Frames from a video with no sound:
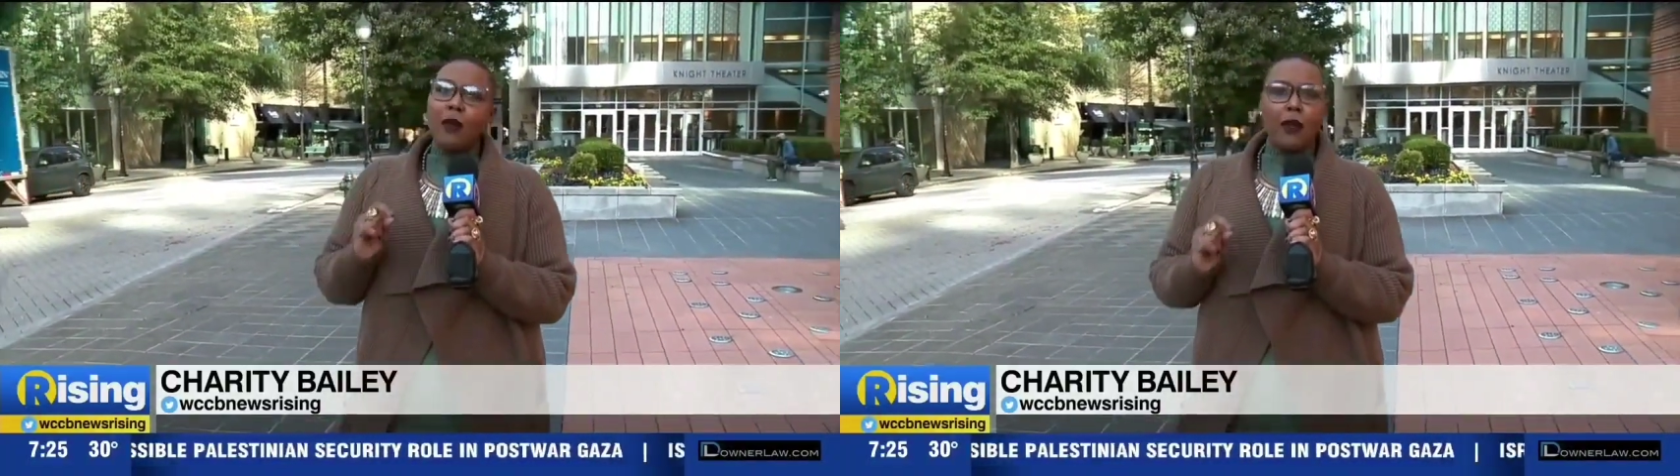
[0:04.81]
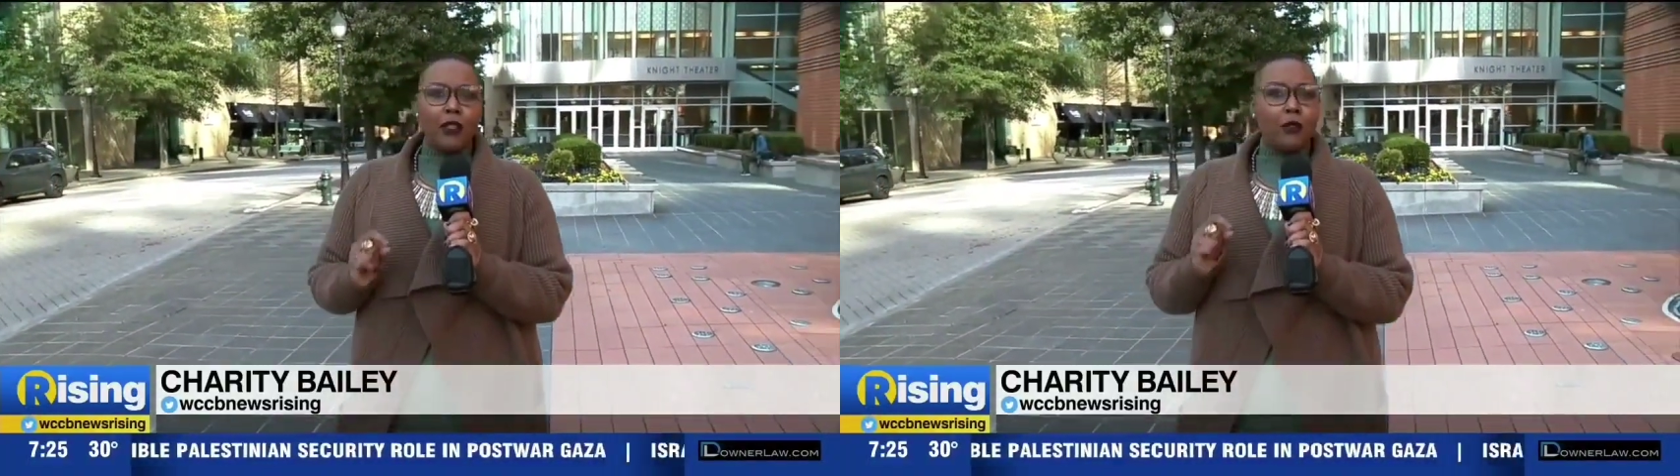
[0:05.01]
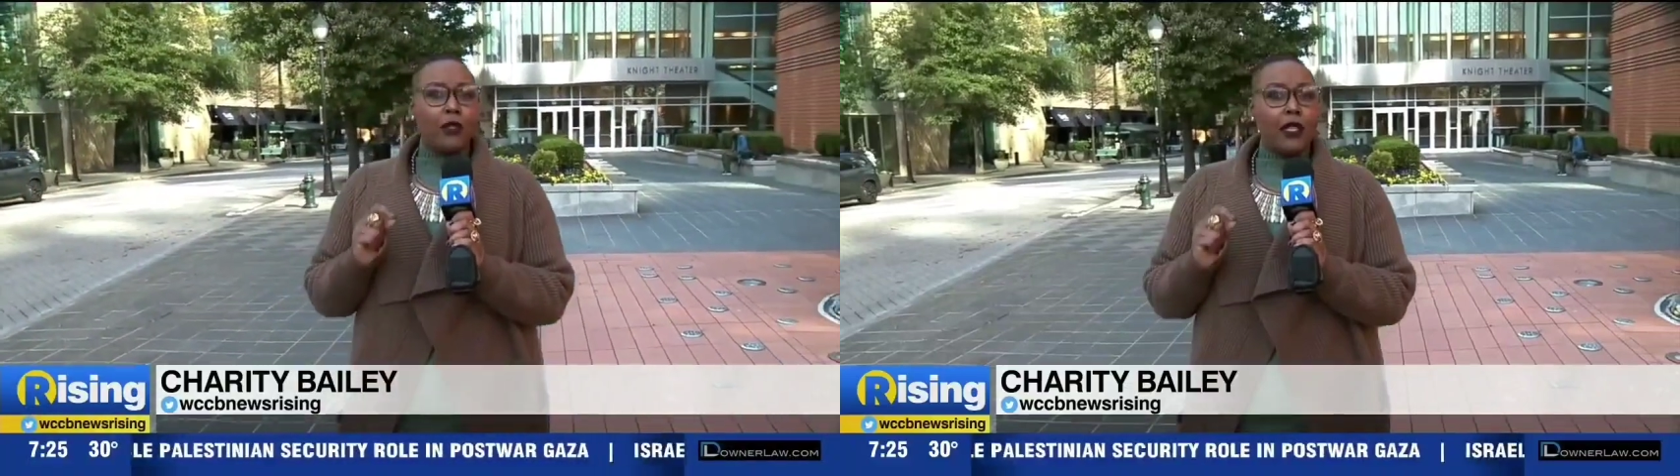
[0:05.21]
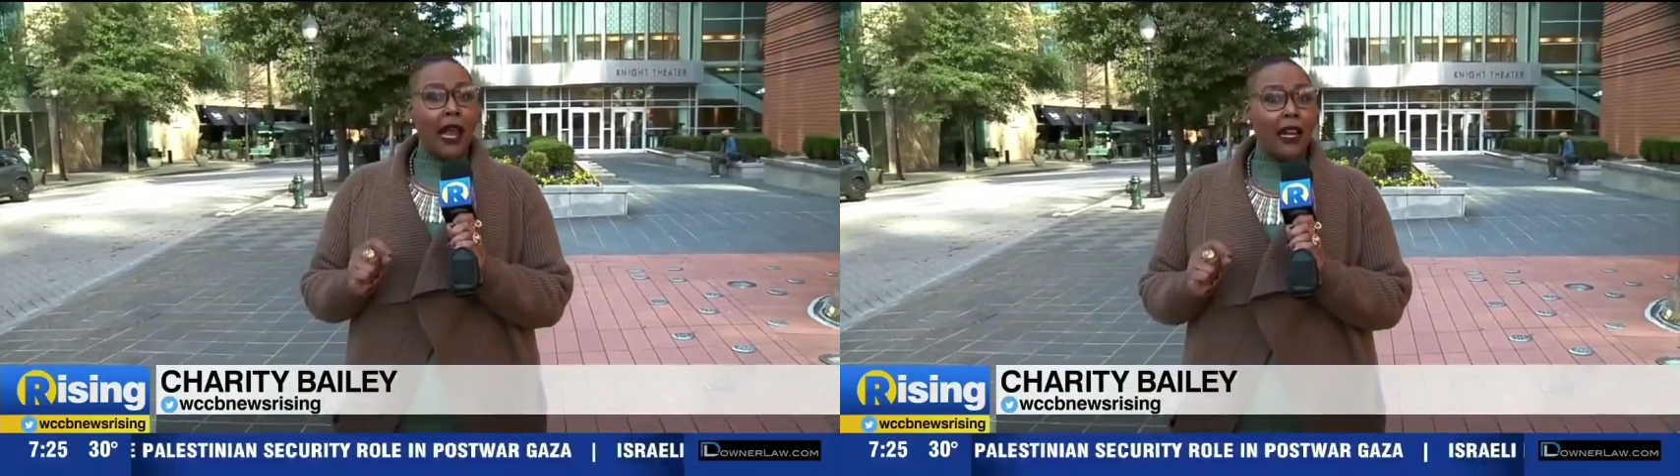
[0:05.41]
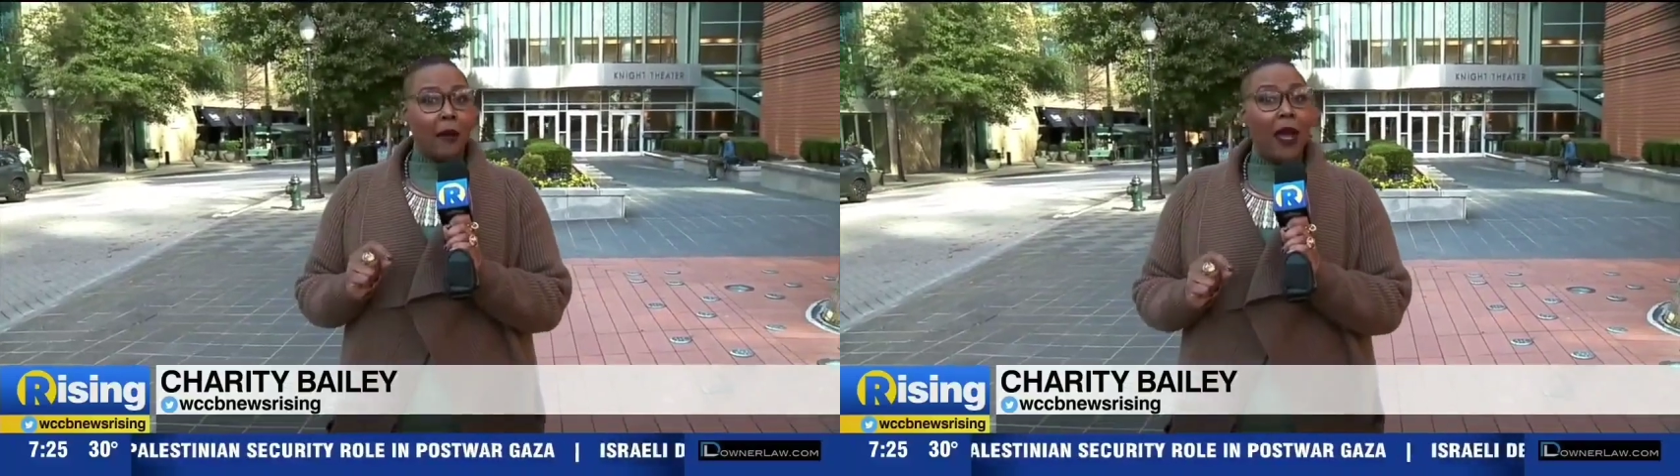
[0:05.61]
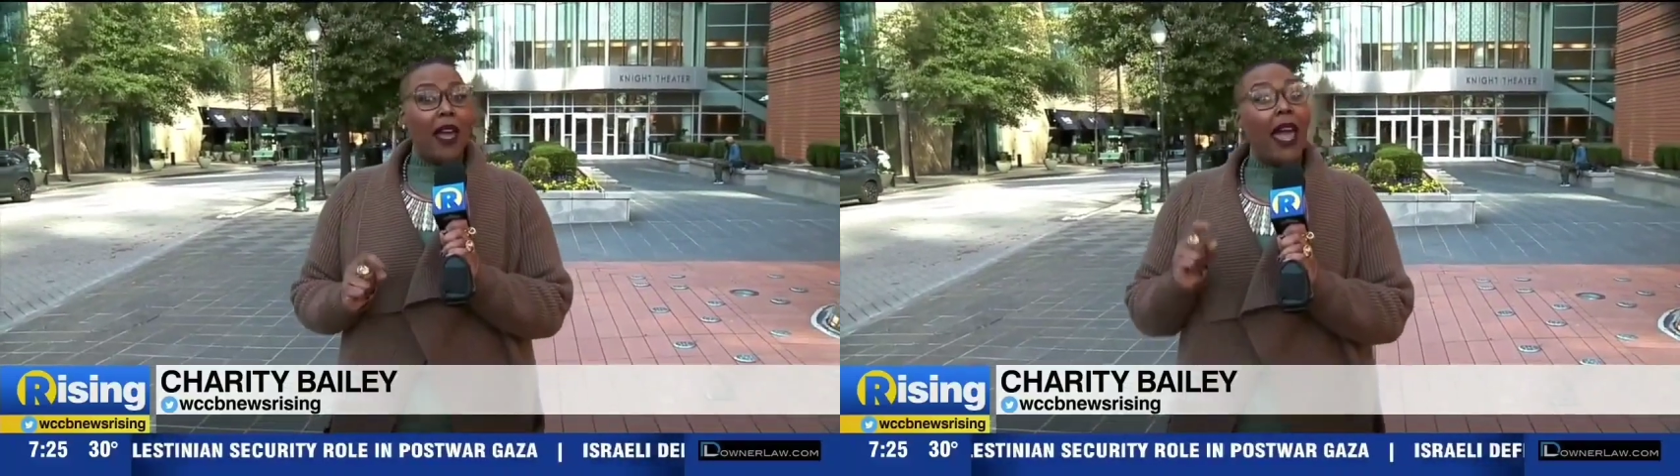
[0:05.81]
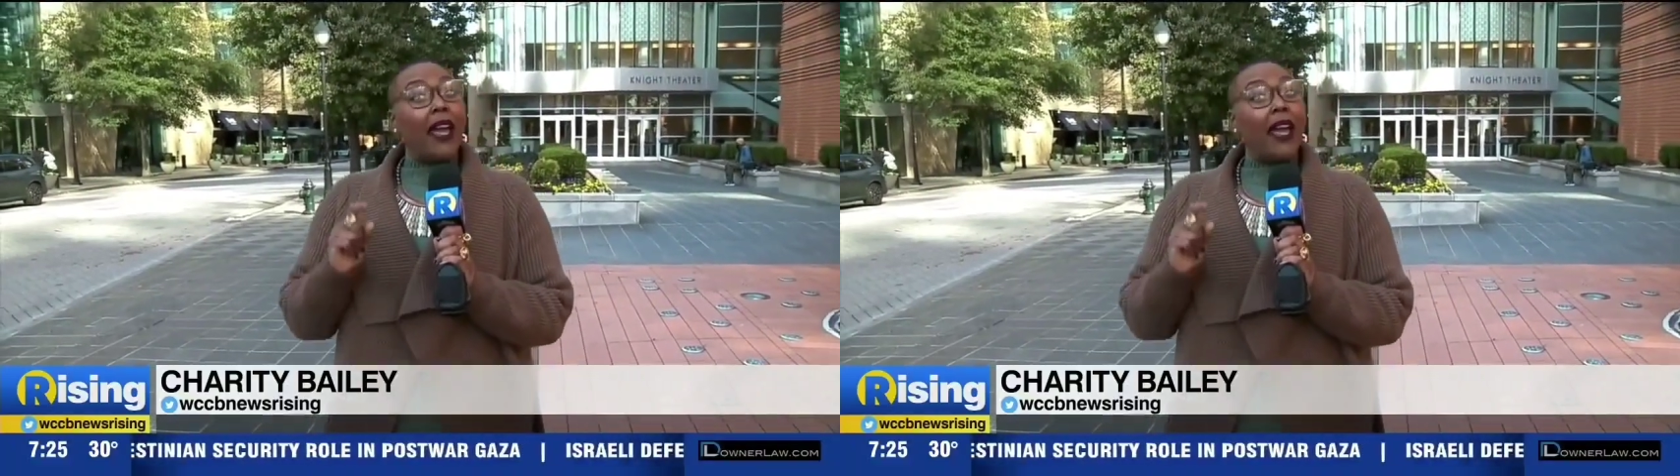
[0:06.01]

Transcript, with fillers: to build a new stadium